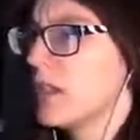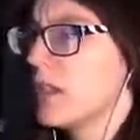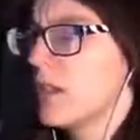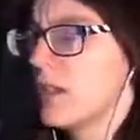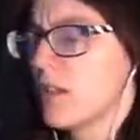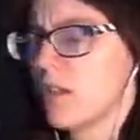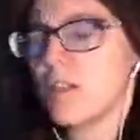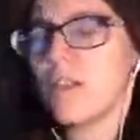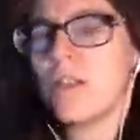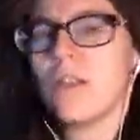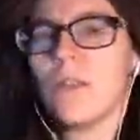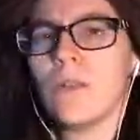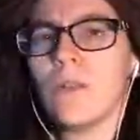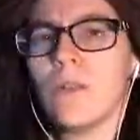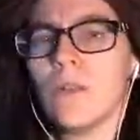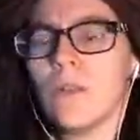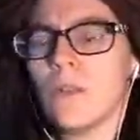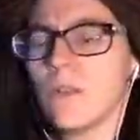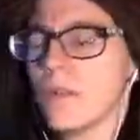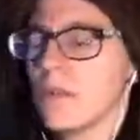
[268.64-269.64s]

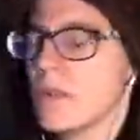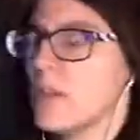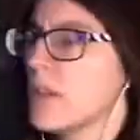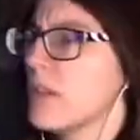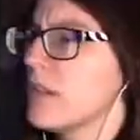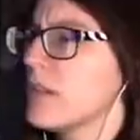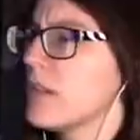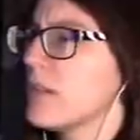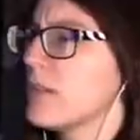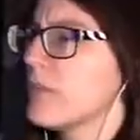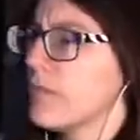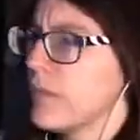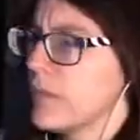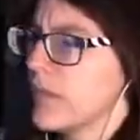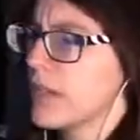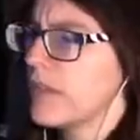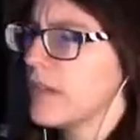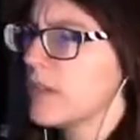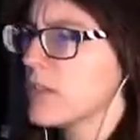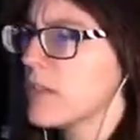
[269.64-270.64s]
So
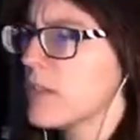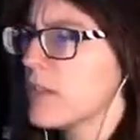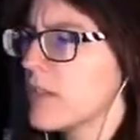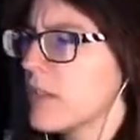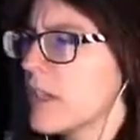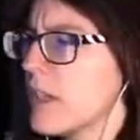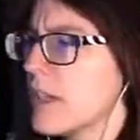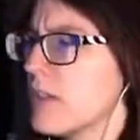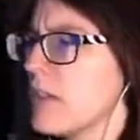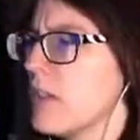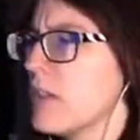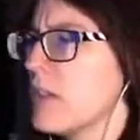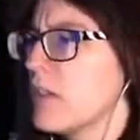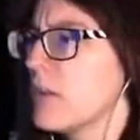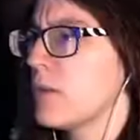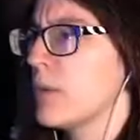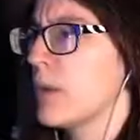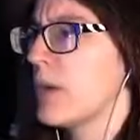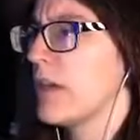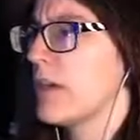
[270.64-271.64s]
let's just take a look
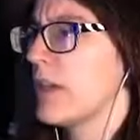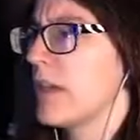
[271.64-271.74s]
where it